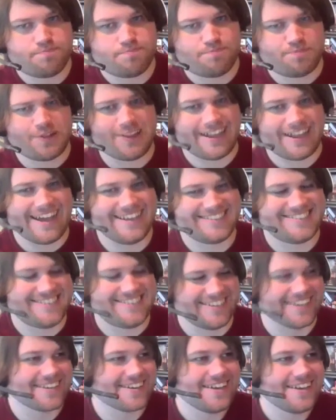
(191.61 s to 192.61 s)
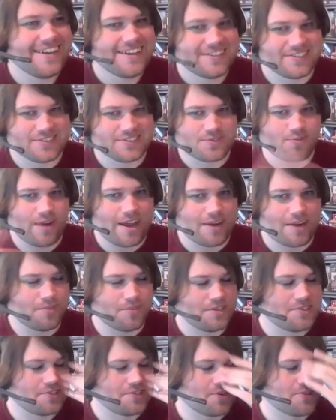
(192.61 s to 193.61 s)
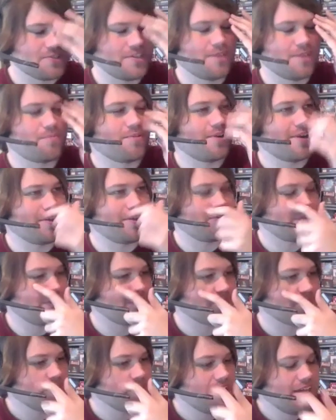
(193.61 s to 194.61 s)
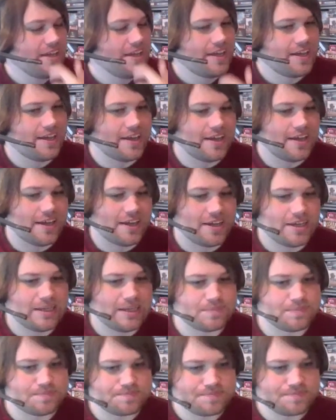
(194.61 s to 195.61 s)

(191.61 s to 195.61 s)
plastic just randomly shows up or anything. Um,